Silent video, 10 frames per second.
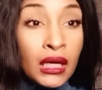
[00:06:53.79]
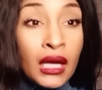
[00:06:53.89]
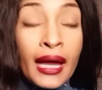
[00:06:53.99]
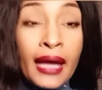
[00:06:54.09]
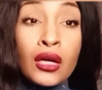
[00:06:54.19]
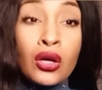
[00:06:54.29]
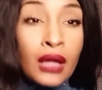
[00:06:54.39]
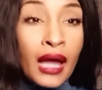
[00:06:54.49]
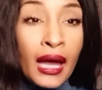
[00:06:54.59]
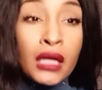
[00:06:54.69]
And I ain't going to
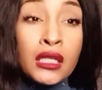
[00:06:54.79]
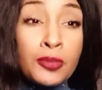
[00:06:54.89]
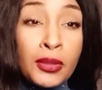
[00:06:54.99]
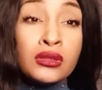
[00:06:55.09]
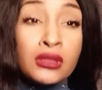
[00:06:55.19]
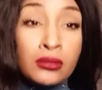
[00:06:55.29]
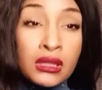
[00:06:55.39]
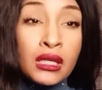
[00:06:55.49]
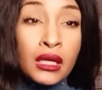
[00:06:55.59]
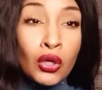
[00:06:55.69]
lie. He spilled some
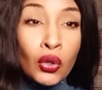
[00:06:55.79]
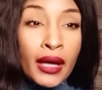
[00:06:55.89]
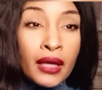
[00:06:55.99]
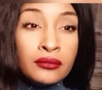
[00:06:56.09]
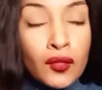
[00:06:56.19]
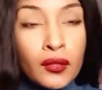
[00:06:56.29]
tea. Okay.